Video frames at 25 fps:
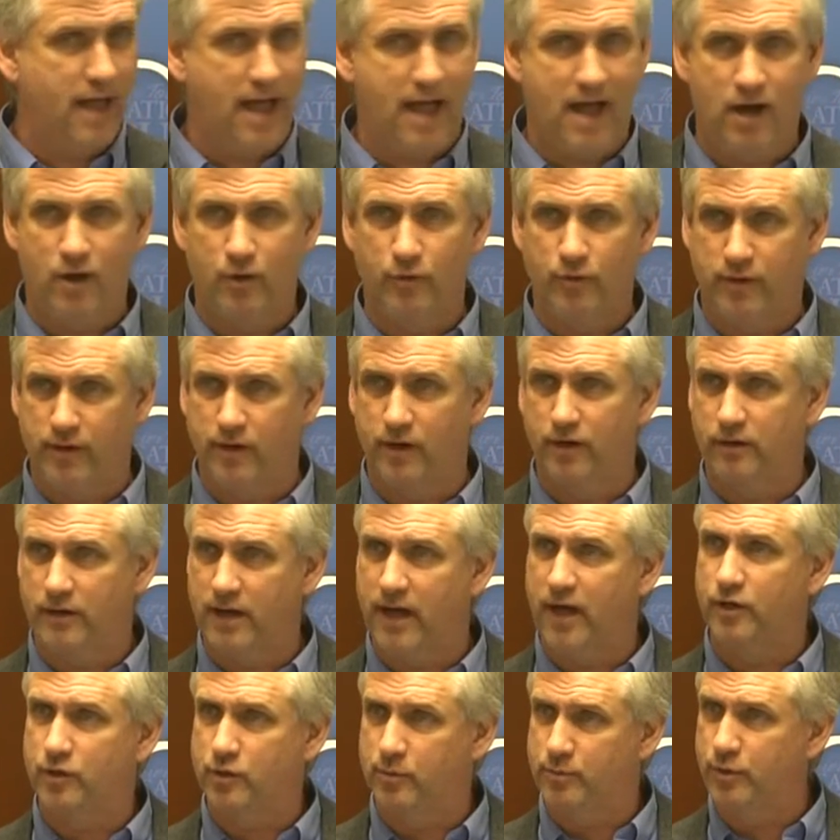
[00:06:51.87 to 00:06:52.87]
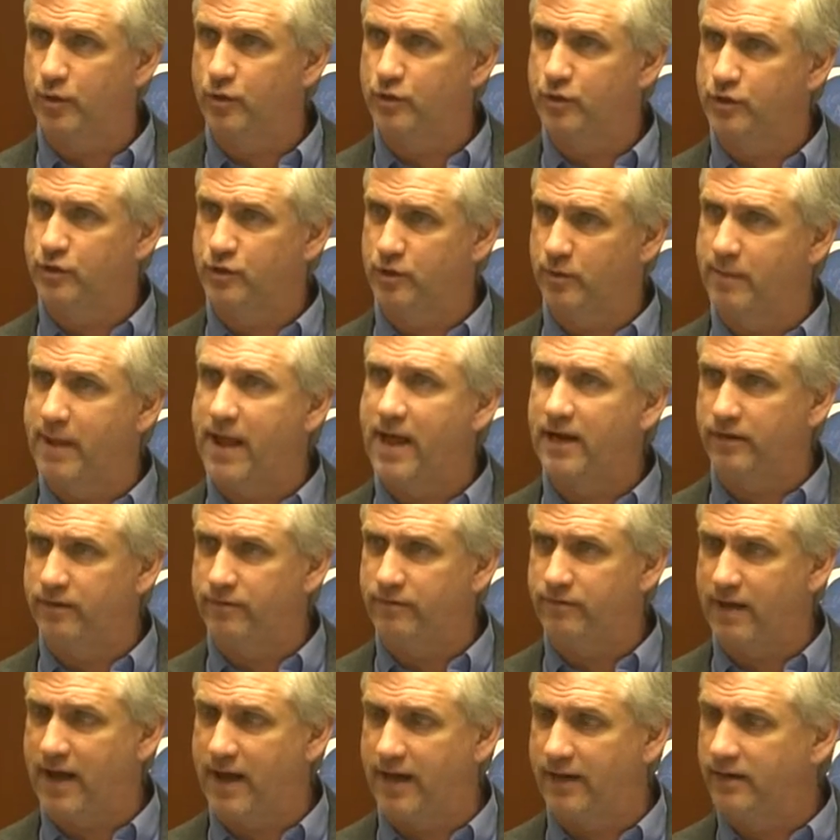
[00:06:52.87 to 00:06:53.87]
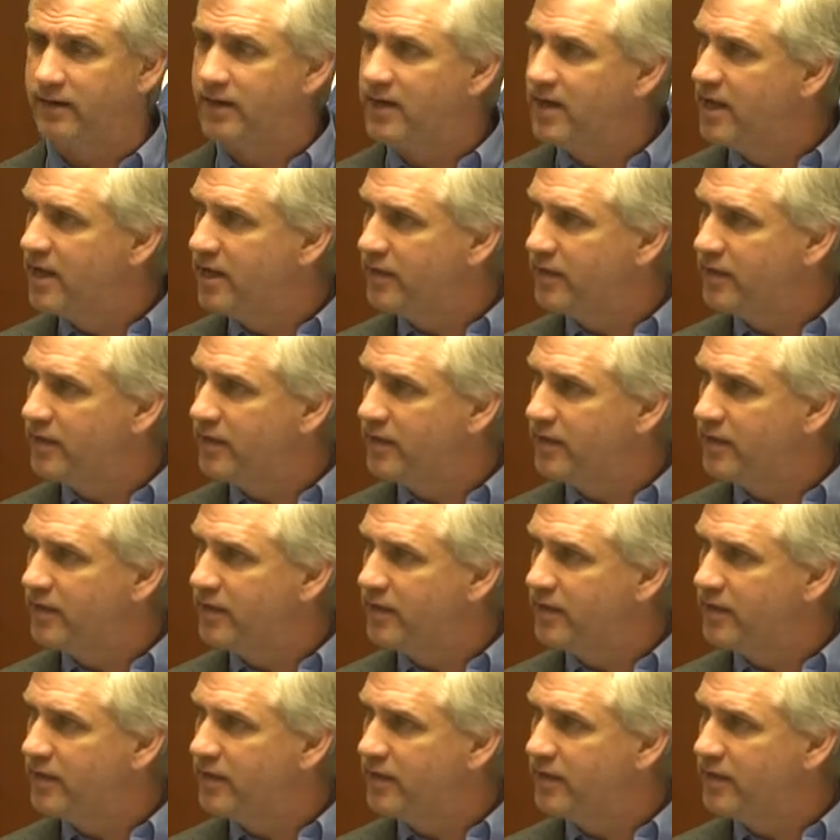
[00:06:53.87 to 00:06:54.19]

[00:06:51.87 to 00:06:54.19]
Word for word: how their contributions are magnified.